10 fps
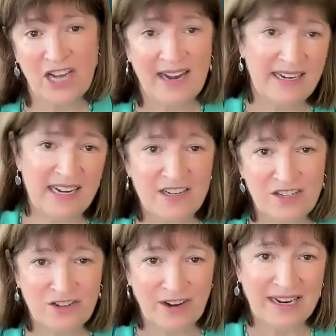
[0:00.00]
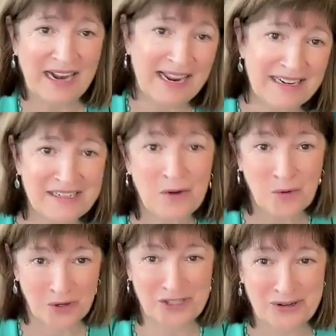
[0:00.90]
shot in industry and I can tell
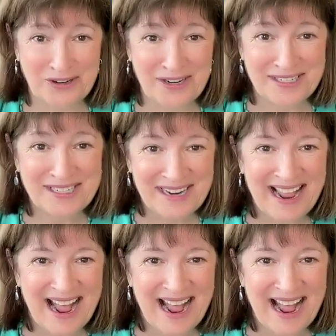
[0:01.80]
war stories.